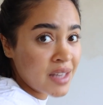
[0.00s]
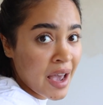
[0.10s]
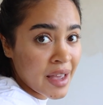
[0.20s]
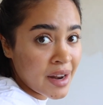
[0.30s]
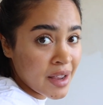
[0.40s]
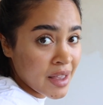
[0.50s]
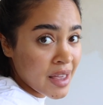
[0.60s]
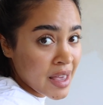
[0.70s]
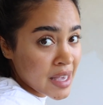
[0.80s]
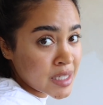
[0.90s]
side,
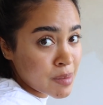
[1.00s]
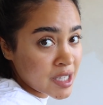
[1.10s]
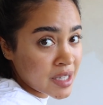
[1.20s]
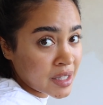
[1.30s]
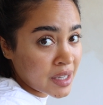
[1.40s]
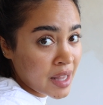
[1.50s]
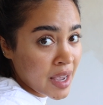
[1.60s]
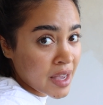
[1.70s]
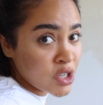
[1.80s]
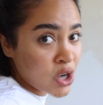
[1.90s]
it's basically
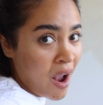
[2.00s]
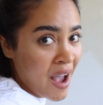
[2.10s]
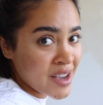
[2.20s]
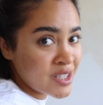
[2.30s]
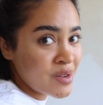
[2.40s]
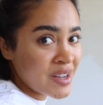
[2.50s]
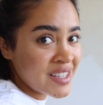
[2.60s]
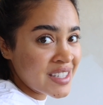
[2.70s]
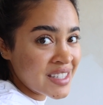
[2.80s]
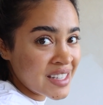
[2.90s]
like dry, so you
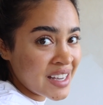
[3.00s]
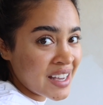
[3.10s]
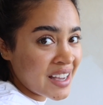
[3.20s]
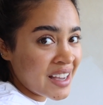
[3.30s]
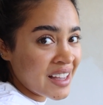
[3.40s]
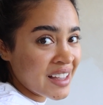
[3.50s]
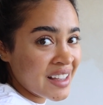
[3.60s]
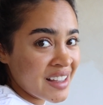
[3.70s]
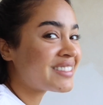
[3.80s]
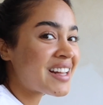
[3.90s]
can see.
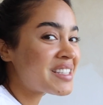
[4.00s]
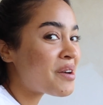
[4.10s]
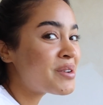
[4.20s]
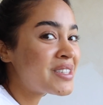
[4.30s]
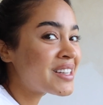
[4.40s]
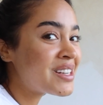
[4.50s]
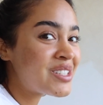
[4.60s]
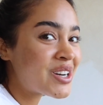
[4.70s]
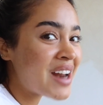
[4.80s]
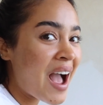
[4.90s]
That's how it's gonna
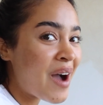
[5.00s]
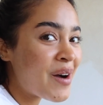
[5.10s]
turn